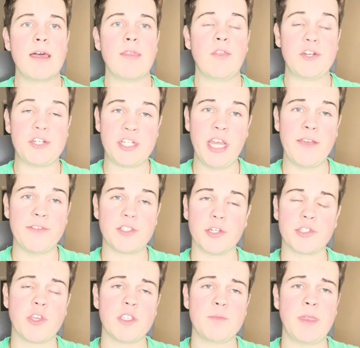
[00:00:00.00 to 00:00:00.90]
The
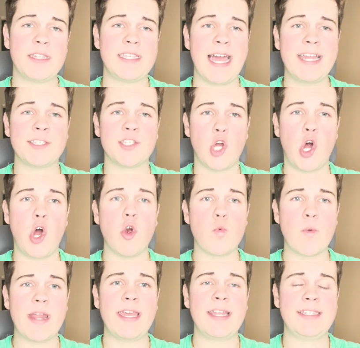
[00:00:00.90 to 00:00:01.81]
Titans
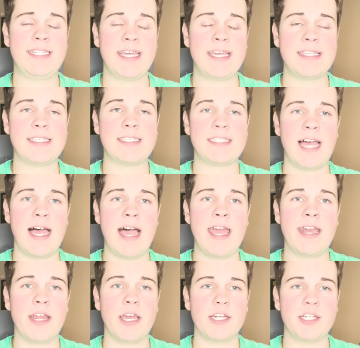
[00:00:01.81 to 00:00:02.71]
already did
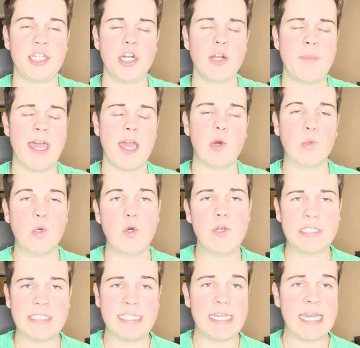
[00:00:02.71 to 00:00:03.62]
sign Chidobe
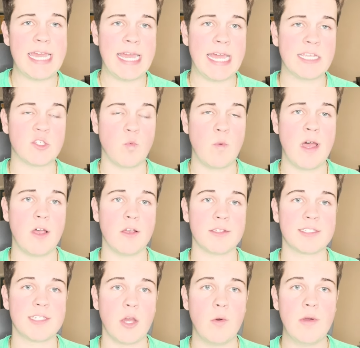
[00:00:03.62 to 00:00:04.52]
Awuzie as well,
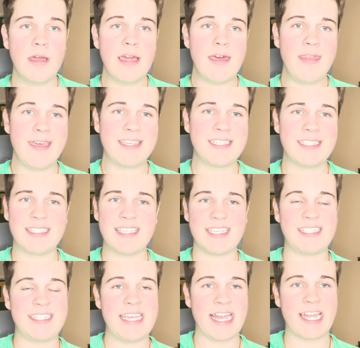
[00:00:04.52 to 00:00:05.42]
so this is
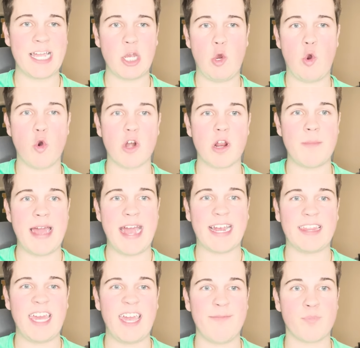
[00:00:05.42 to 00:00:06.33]
the second
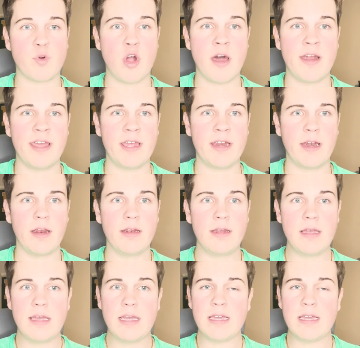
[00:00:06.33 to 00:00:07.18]
cornerback they brought in, and